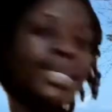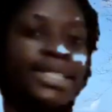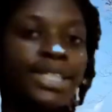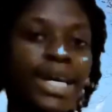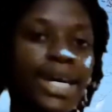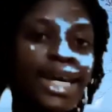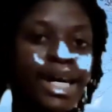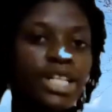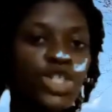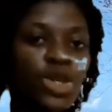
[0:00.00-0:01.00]
So A
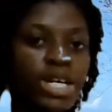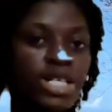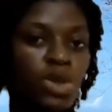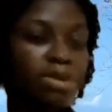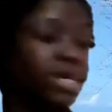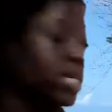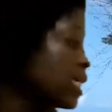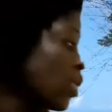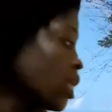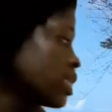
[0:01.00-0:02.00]
adjoint would be
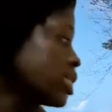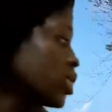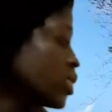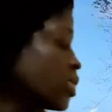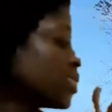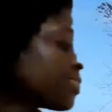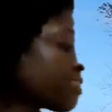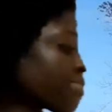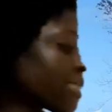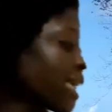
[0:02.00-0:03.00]
equal to
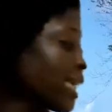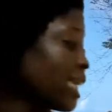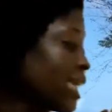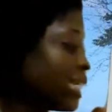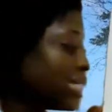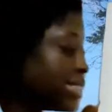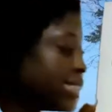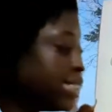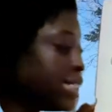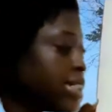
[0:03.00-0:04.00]

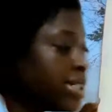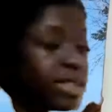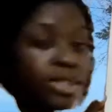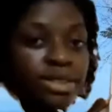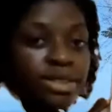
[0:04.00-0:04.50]
D